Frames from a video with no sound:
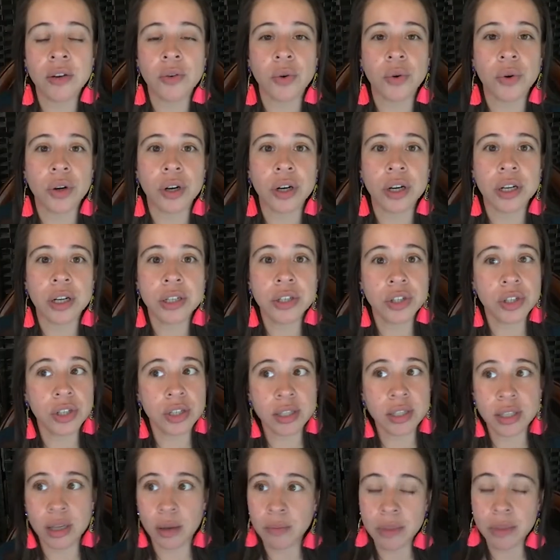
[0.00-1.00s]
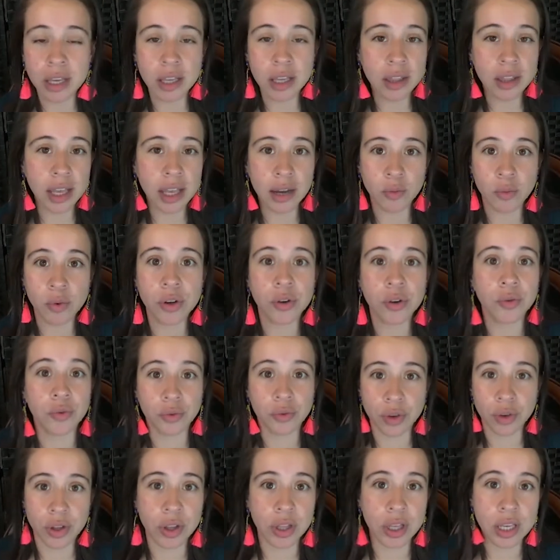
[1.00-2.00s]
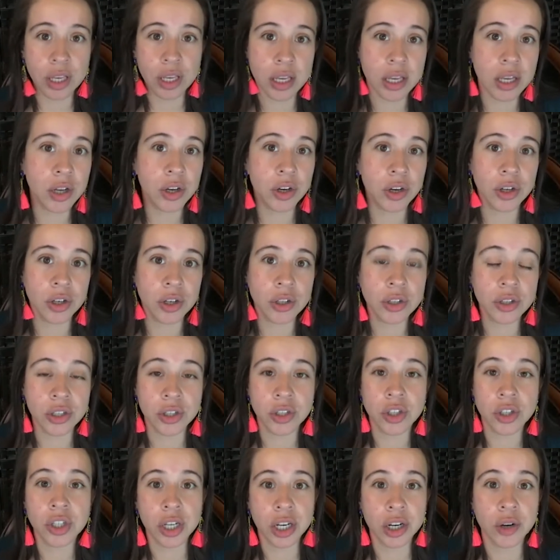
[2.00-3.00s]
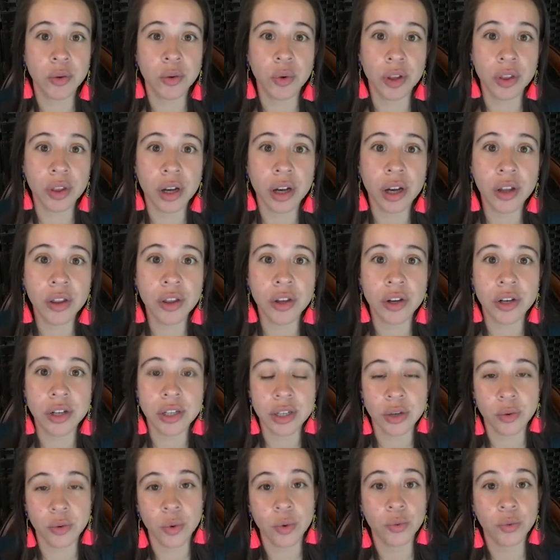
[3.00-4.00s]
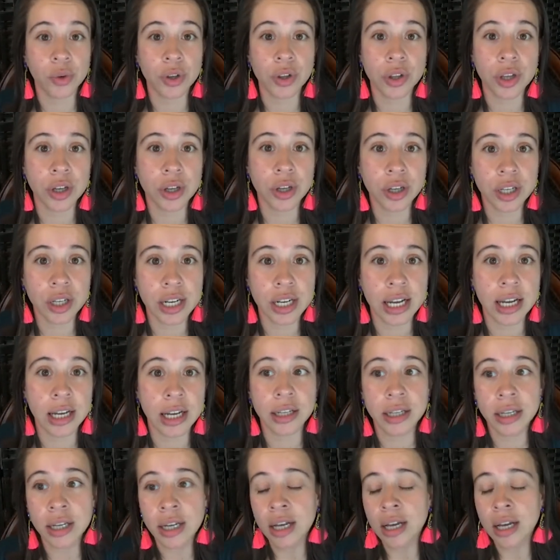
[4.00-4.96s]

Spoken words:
or it's just something that we're really eager to share with others and we're really good at.